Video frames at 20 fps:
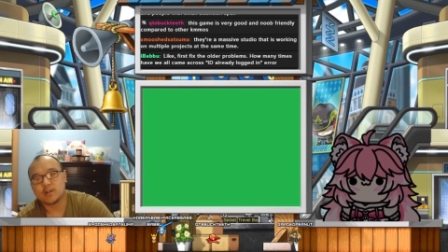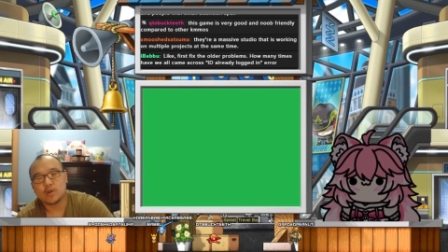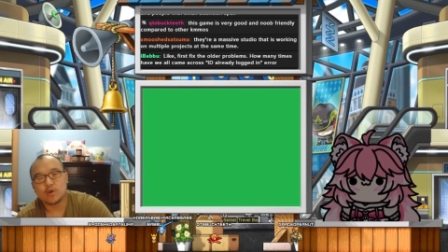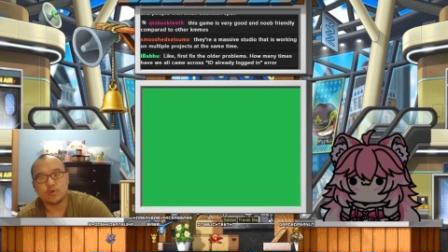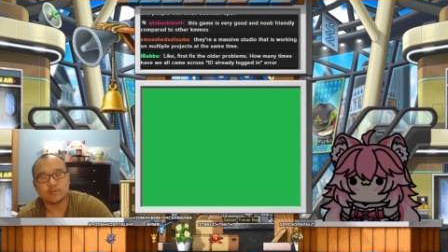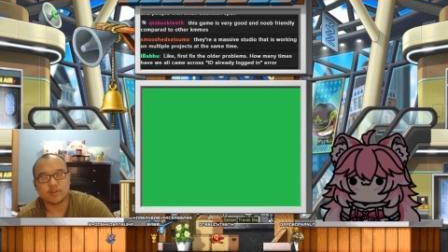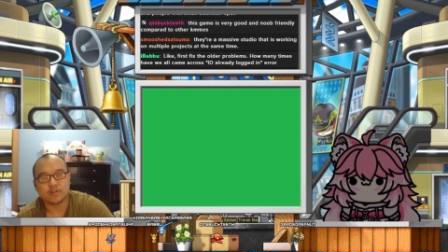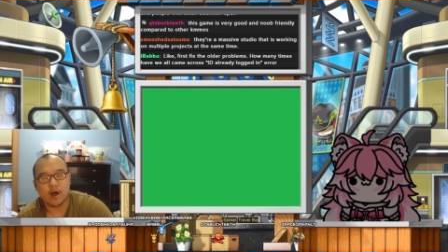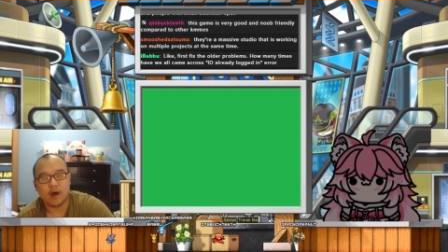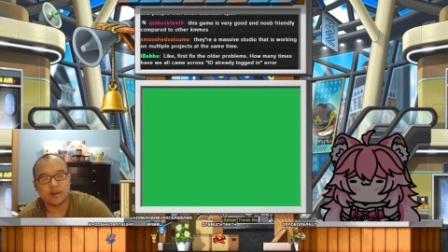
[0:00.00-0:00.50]

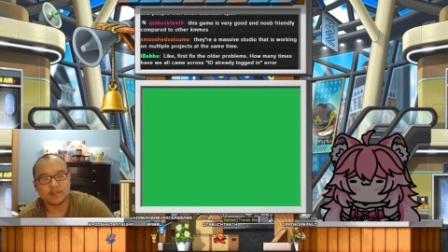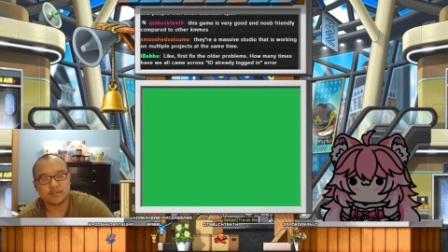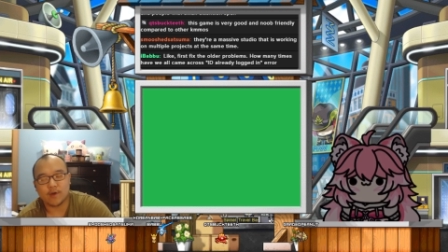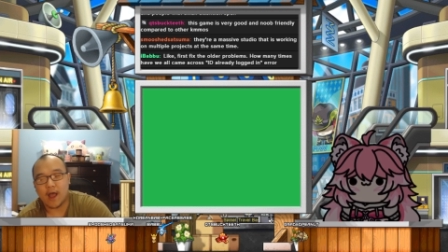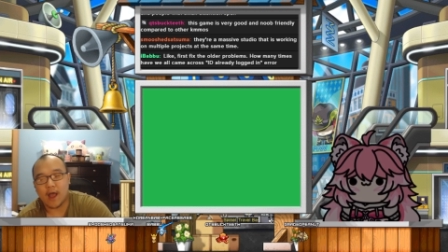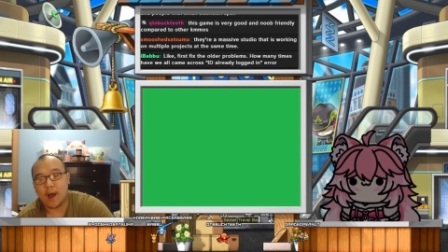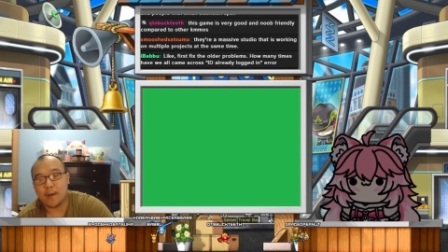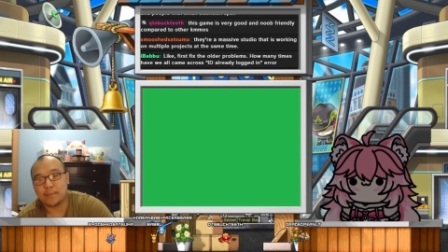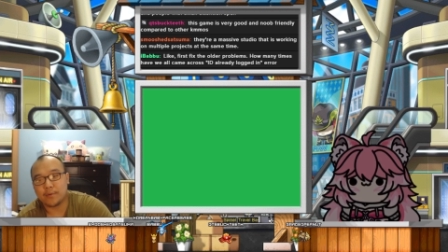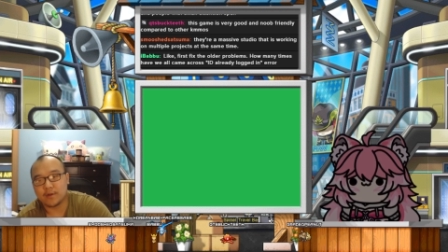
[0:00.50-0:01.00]
who's also
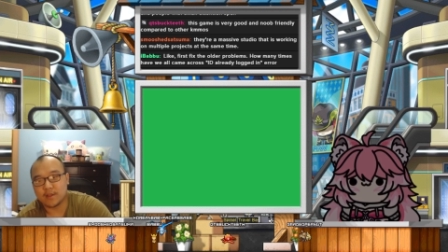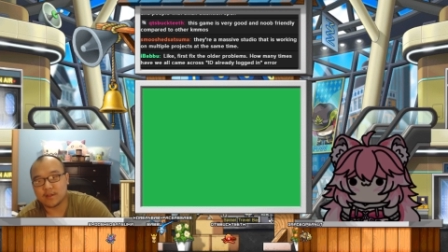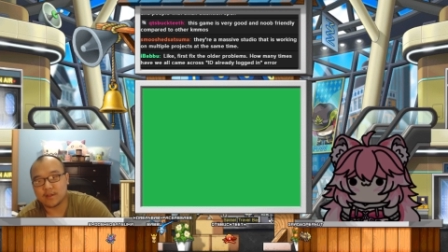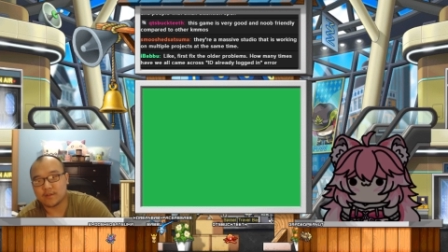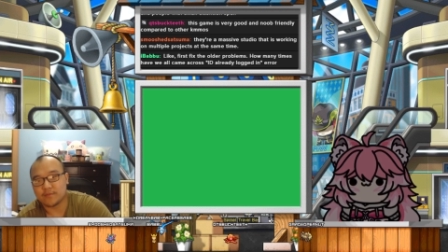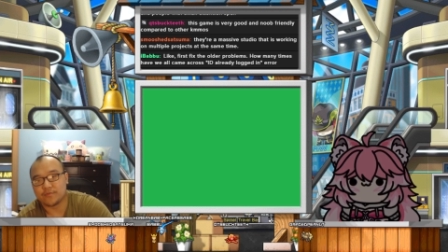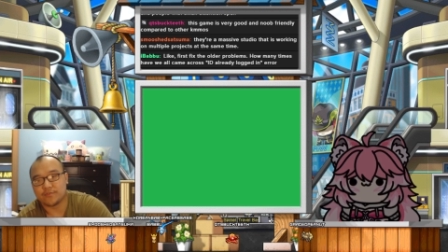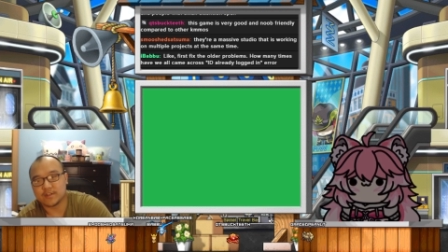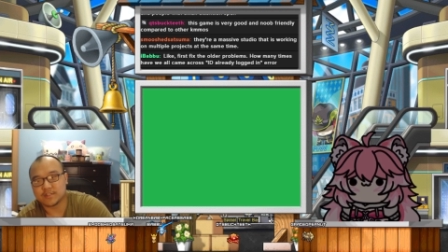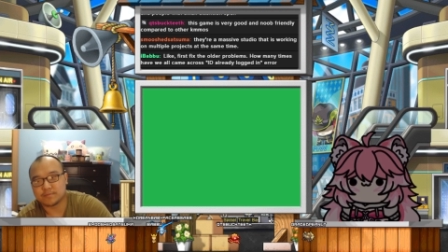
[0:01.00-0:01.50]

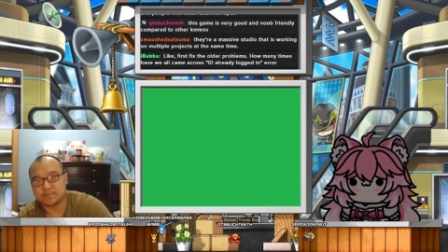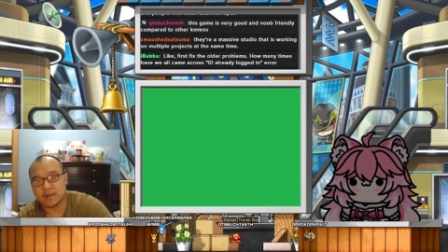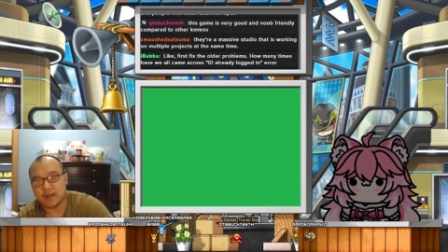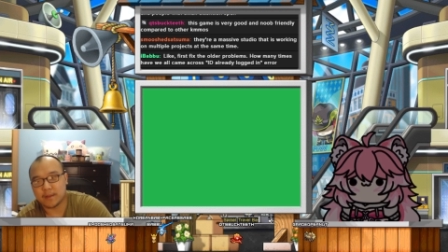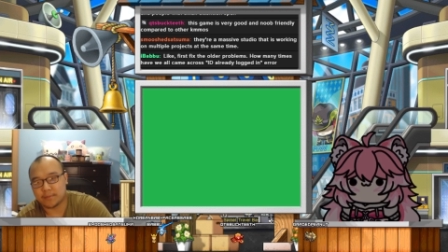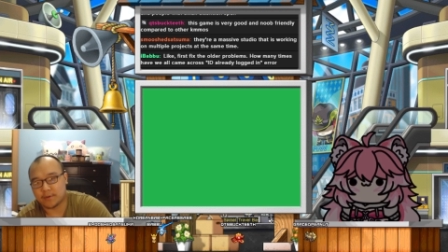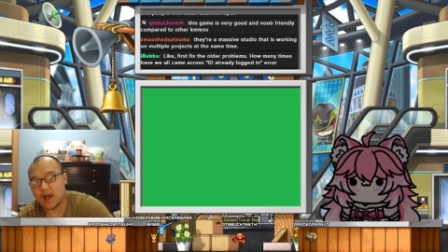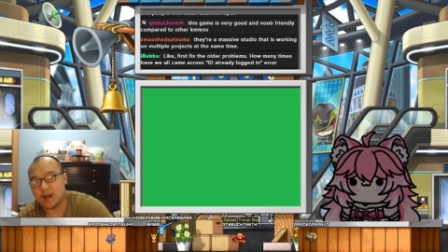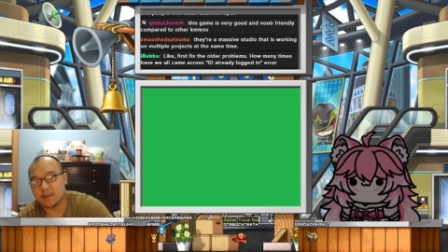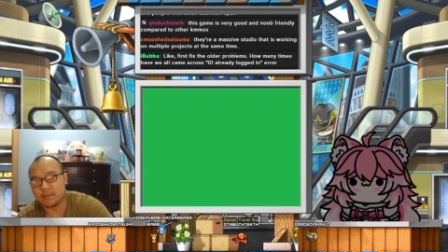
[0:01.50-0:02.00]
outputting this many
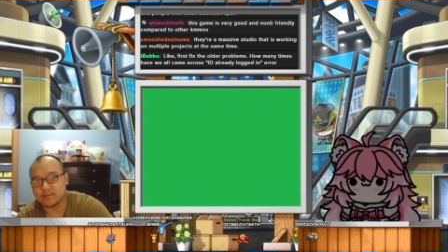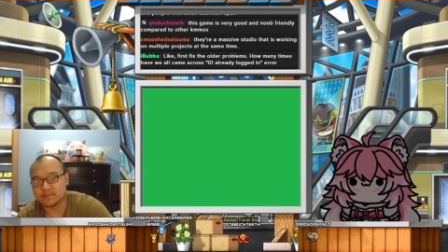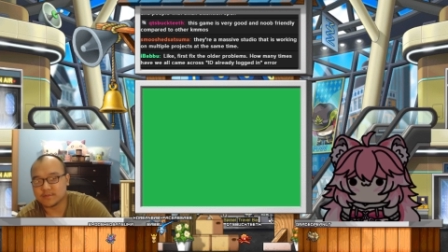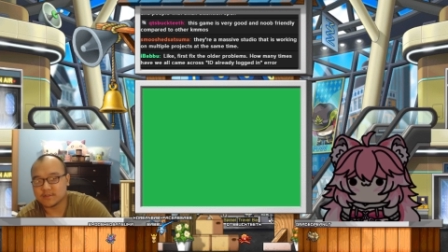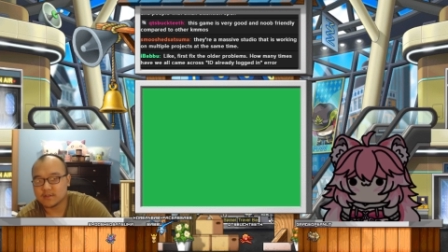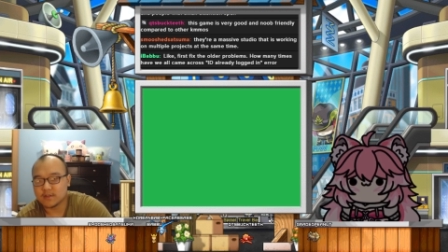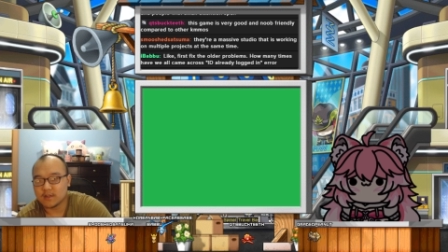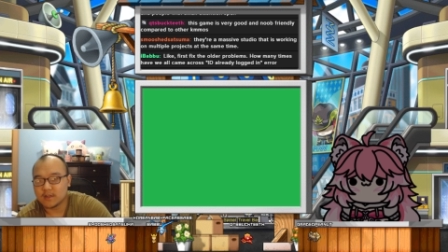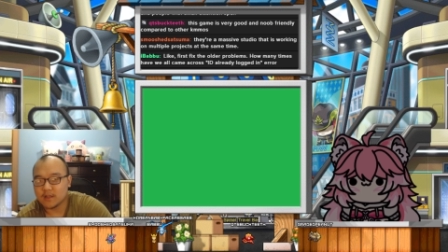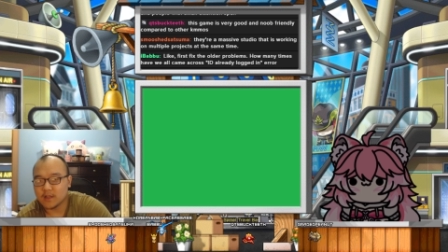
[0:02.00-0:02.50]
problems?